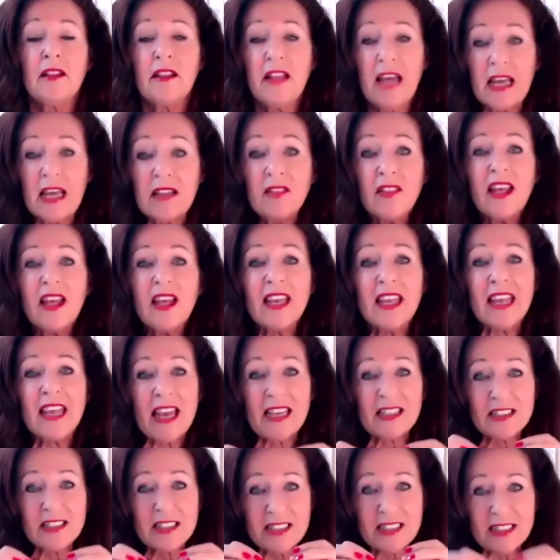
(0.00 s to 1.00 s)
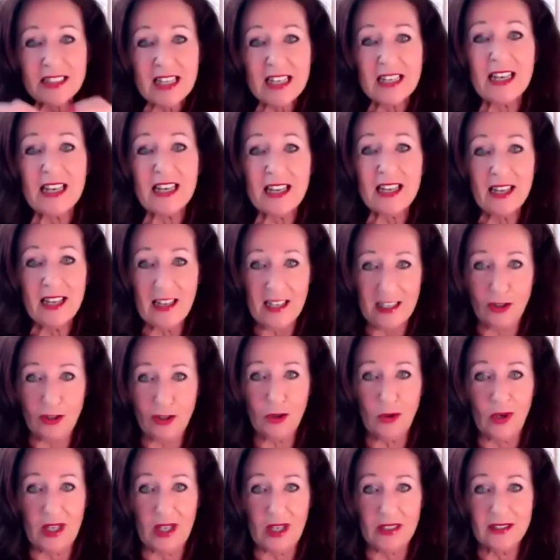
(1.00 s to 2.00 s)
then they can stick
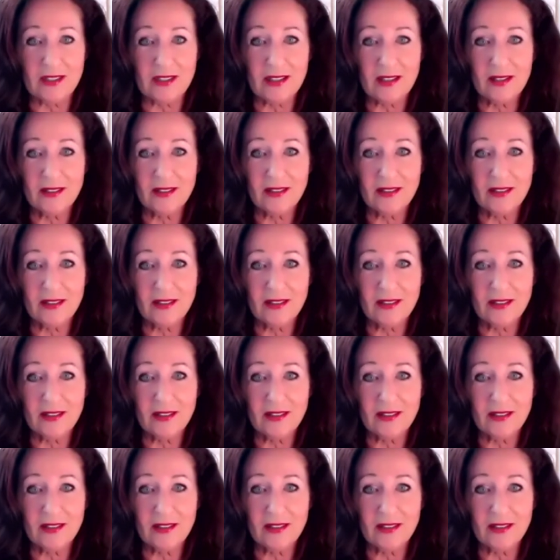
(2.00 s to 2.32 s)
into it